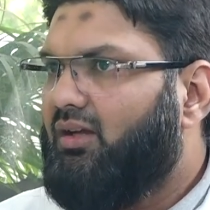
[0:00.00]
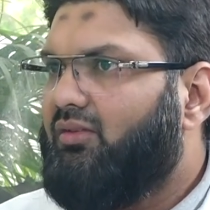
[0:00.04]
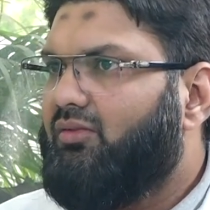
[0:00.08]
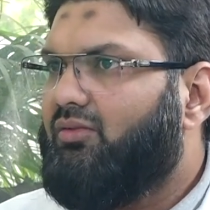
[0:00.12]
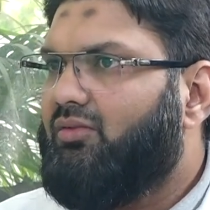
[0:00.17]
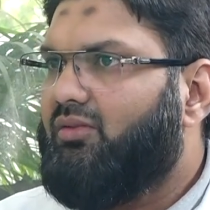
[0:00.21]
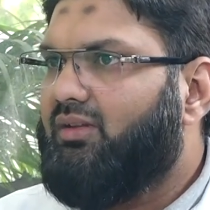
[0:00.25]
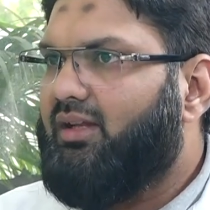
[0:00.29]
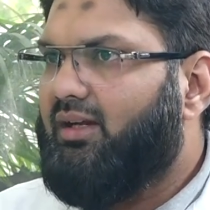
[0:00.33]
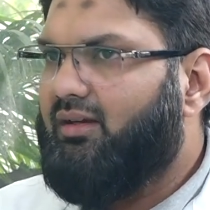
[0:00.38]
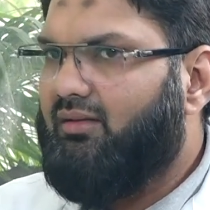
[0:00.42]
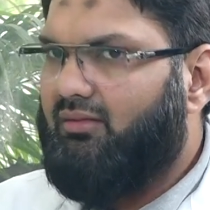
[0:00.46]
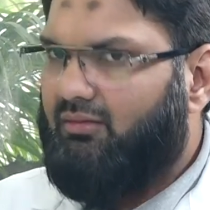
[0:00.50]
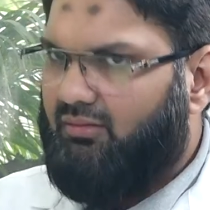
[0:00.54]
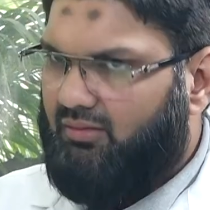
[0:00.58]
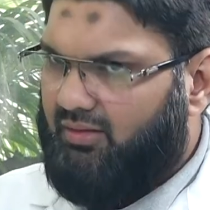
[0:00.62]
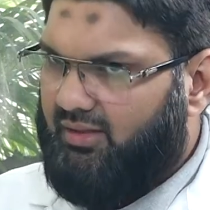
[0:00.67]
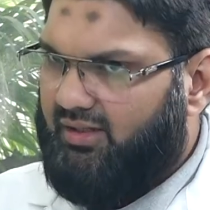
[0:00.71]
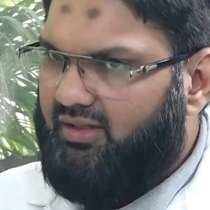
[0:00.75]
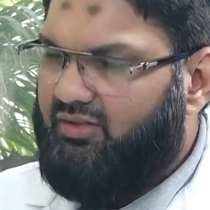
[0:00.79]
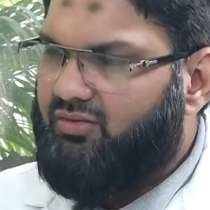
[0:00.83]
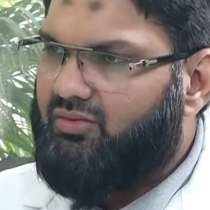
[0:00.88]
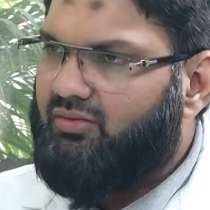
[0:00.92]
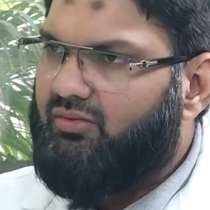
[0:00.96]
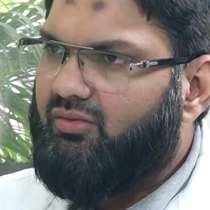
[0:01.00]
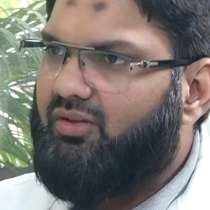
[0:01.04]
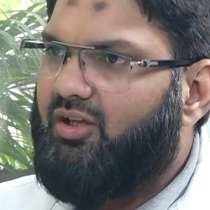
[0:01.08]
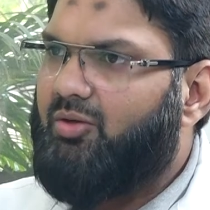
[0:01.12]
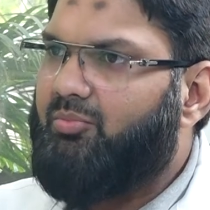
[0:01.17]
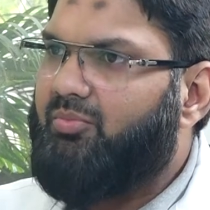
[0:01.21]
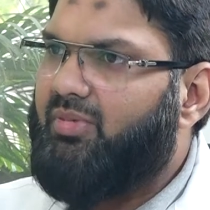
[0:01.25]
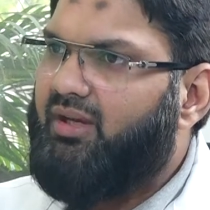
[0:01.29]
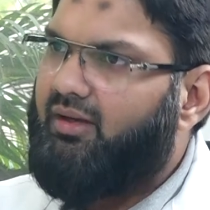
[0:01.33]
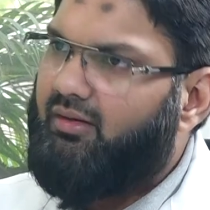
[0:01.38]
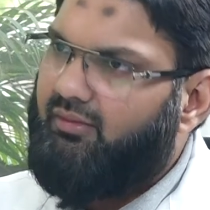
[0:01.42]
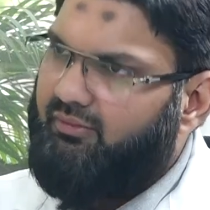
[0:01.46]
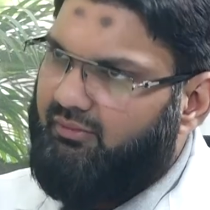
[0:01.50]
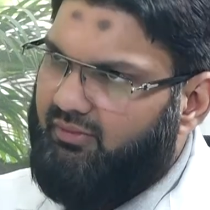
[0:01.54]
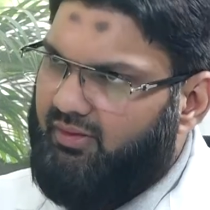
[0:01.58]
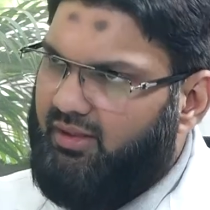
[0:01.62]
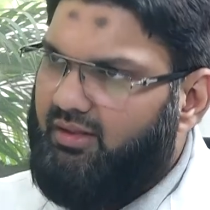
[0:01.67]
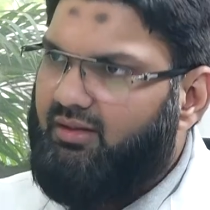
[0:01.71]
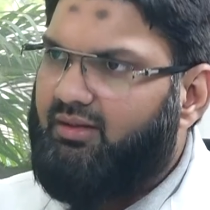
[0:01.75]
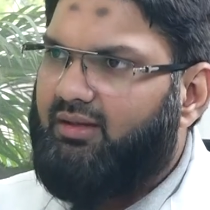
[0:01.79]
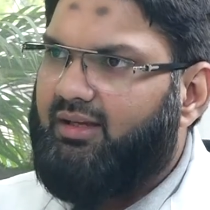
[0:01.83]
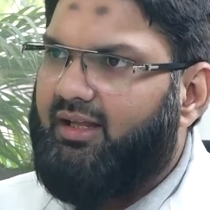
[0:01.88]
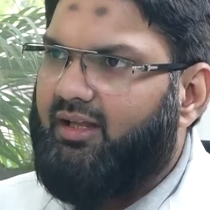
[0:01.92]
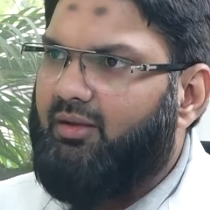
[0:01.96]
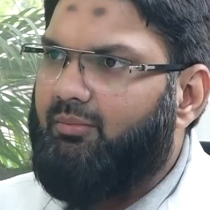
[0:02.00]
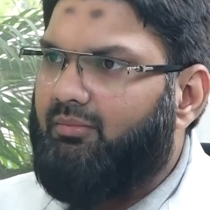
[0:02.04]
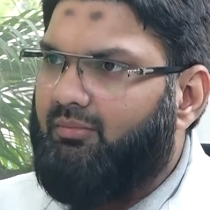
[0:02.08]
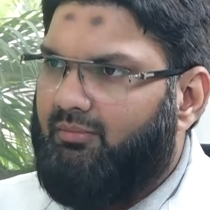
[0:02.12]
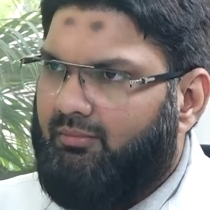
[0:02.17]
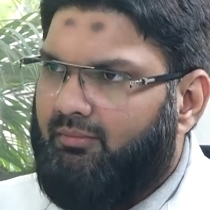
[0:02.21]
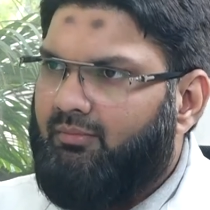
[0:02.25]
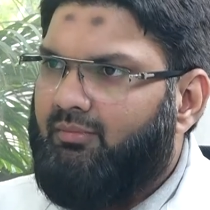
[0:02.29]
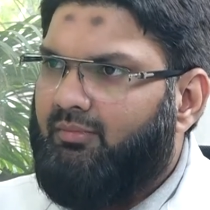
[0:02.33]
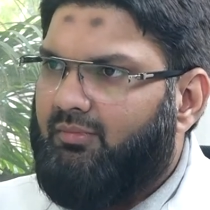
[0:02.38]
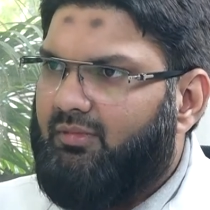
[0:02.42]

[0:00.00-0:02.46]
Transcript: so that corrections are made in time,